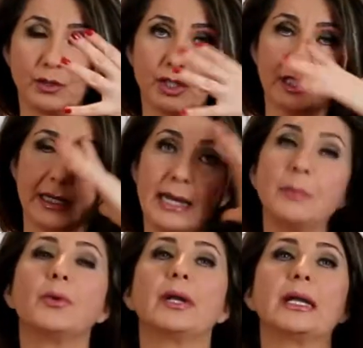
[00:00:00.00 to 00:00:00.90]
which is the
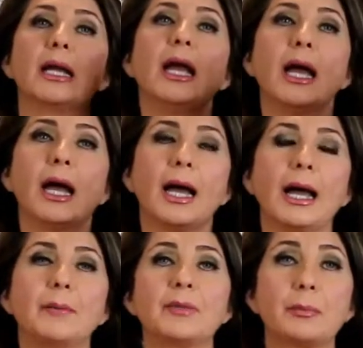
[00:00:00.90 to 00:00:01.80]
neighboring
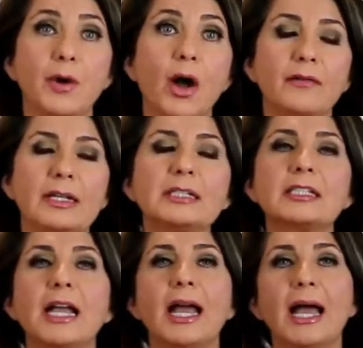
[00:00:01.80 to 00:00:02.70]

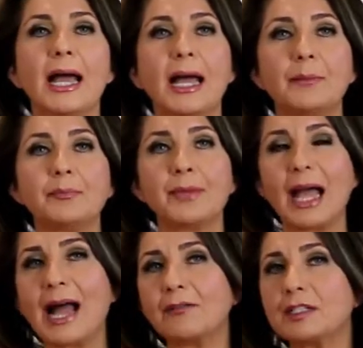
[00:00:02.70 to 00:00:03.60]
province,
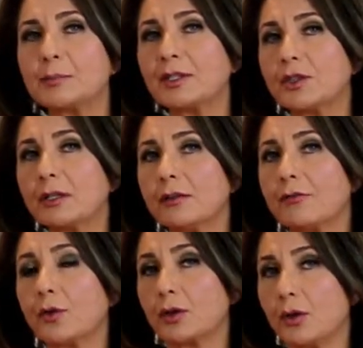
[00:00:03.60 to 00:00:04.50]
have special
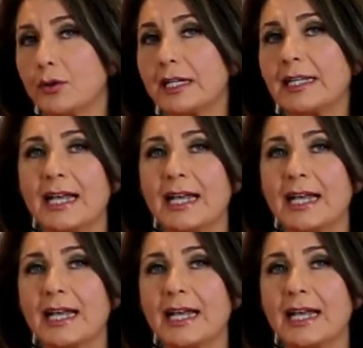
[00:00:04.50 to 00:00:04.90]
folkloric